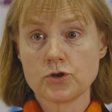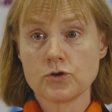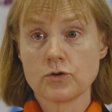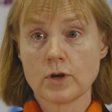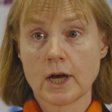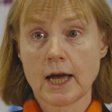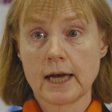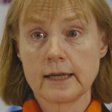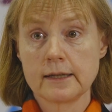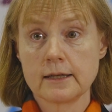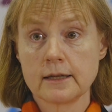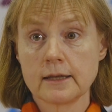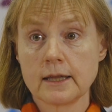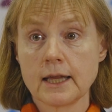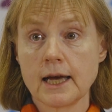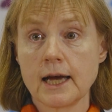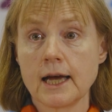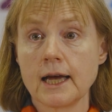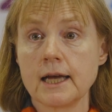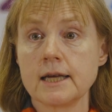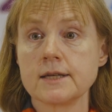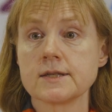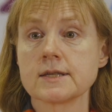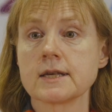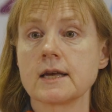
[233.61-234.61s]
to
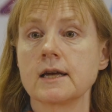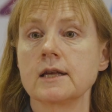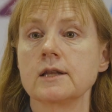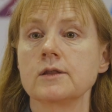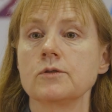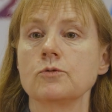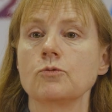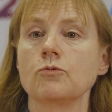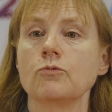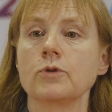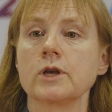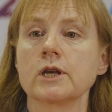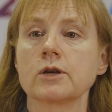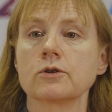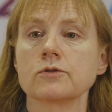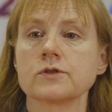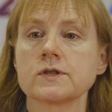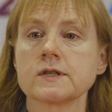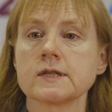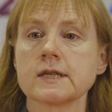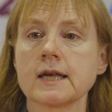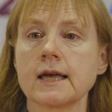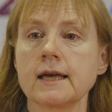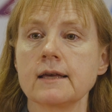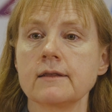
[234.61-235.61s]
analyze, and we could
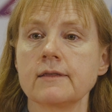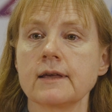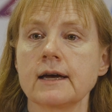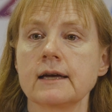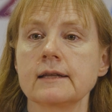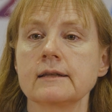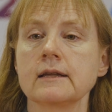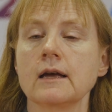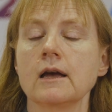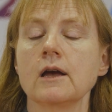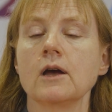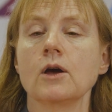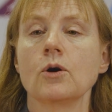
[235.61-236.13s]
say that